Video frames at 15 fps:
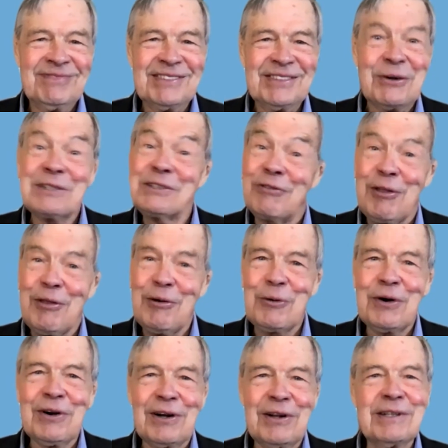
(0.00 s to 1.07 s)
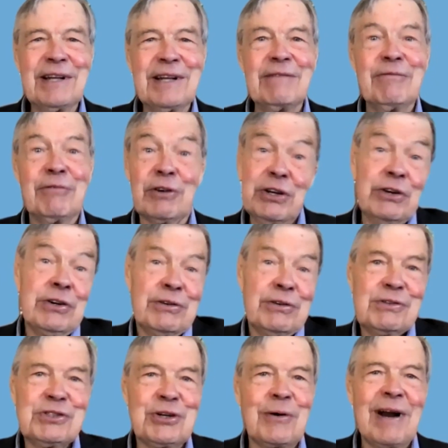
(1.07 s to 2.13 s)
So it's for the world and for your
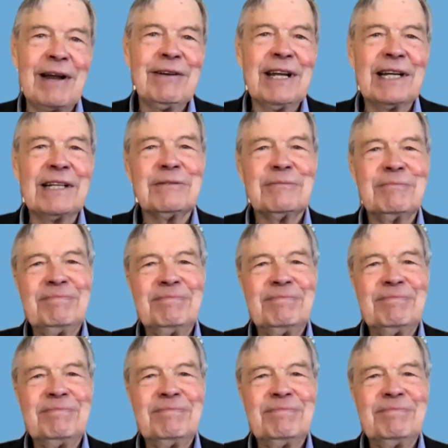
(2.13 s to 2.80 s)
surroundings.